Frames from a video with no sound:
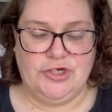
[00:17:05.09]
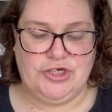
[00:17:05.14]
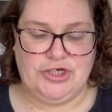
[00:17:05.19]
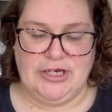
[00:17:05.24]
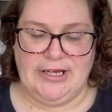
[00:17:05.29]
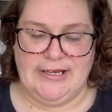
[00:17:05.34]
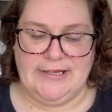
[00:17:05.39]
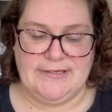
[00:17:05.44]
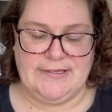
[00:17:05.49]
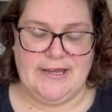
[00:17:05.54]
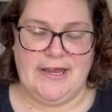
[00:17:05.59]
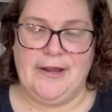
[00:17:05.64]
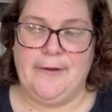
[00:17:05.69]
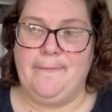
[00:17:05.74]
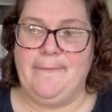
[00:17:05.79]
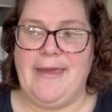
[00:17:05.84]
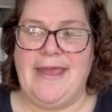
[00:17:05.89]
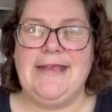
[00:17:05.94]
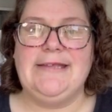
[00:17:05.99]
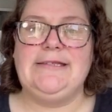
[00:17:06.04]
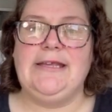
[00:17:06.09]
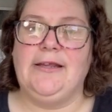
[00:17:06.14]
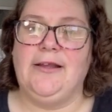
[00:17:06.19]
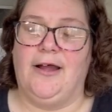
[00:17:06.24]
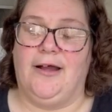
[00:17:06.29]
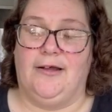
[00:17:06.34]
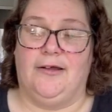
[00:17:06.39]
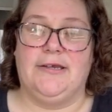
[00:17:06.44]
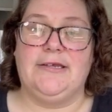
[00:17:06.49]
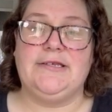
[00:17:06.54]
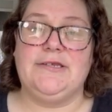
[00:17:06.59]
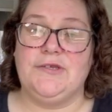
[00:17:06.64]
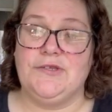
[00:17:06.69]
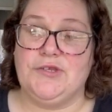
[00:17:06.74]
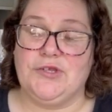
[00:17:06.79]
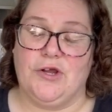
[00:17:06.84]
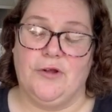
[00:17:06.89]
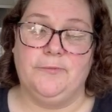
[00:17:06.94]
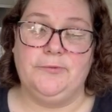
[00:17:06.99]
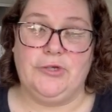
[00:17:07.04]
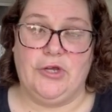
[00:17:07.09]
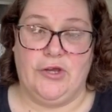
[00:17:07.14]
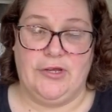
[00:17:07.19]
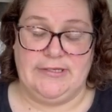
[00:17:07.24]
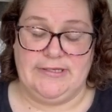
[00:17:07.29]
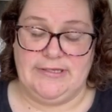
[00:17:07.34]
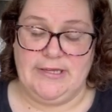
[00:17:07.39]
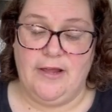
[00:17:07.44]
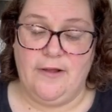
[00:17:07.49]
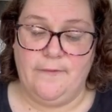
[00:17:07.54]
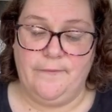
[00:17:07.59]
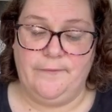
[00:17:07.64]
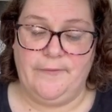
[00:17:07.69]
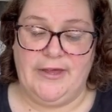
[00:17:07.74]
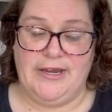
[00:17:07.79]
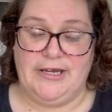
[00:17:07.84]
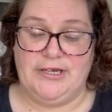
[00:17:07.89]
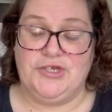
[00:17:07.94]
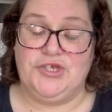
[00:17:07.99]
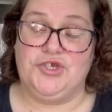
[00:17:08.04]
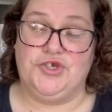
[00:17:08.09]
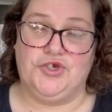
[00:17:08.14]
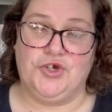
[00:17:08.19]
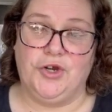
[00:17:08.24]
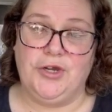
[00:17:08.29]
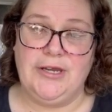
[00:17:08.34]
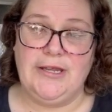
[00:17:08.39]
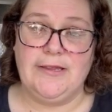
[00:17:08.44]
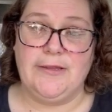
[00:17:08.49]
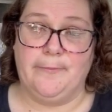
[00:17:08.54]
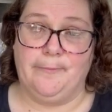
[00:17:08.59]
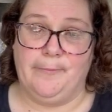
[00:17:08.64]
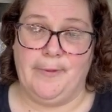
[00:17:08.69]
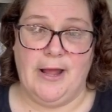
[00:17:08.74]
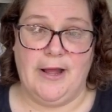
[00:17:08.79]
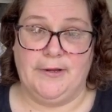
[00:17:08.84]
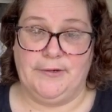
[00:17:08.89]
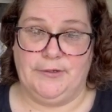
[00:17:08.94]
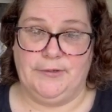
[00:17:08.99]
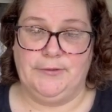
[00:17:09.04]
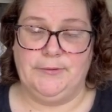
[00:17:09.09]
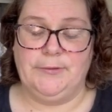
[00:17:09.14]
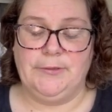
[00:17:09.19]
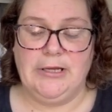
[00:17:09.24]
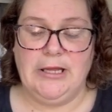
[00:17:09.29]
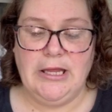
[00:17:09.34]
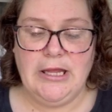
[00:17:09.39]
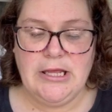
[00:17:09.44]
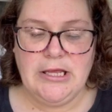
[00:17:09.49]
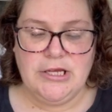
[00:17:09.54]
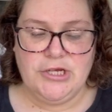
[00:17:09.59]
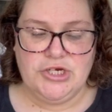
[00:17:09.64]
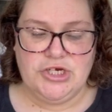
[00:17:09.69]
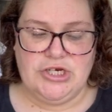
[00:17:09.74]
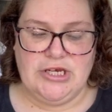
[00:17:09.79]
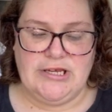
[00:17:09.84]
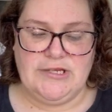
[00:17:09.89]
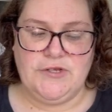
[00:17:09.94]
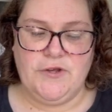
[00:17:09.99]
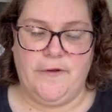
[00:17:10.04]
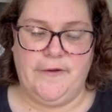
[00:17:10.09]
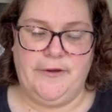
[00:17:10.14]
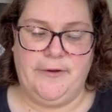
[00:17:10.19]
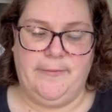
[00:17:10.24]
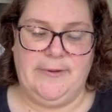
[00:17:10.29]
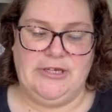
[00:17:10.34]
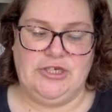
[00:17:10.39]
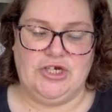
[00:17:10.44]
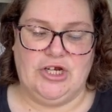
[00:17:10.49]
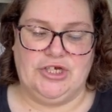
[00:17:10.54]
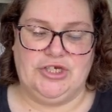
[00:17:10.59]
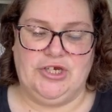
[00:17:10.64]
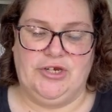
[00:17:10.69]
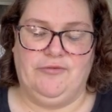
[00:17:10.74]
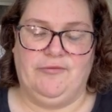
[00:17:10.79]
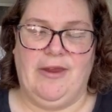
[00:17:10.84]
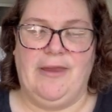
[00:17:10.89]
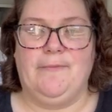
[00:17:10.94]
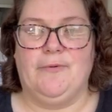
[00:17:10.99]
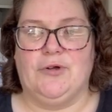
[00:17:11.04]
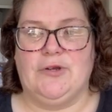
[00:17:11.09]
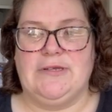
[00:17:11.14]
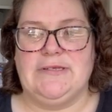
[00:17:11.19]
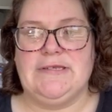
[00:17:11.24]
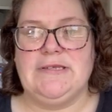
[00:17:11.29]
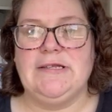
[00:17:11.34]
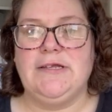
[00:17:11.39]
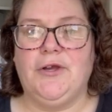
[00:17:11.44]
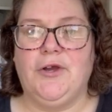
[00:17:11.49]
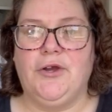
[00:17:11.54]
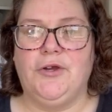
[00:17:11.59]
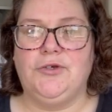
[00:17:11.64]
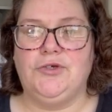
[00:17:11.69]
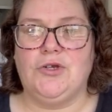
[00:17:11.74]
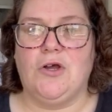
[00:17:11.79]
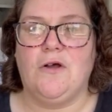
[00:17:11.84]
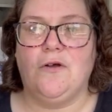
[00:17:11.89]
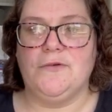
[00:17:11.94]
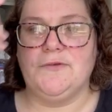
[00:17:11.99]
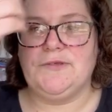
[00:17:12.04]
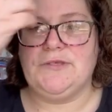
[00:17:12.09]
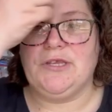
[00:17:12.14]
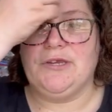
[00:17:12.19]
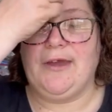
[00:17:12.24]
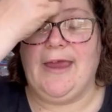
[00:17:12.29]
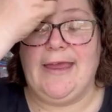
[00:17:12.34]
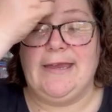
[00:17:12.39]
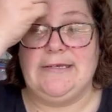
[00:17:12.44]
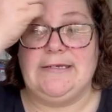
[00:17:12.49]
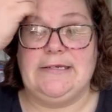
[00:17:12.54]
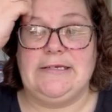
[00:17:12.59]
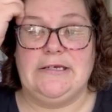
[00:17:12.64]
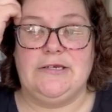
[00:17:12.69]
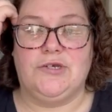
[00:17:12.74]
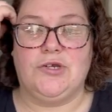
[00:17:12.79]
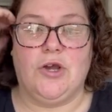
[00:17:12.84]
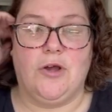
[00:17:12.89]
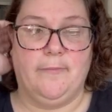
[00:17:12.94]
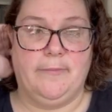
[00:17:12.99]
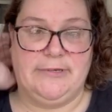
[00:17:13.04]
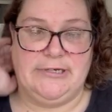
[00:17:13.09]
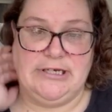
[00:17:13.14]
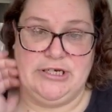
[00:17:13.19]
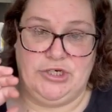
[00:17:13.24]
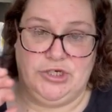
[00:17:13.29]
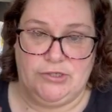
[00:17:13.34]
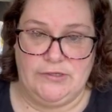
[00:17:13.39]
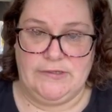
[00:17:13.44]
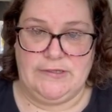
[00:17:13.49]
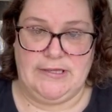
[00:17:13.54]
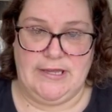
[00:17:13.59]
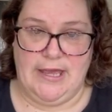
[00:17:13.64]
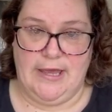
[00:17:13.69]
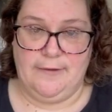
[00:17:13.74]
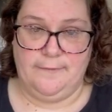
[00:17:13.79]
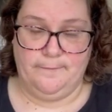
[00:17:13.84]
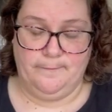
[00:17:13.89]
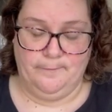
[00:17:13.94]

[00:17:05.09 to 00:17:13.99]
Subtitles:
She's an amazing artist and sculptor herself, and it's Jodie Lombardo. She's going to be judging Reborn and silicone dolls that are entered into competitions there.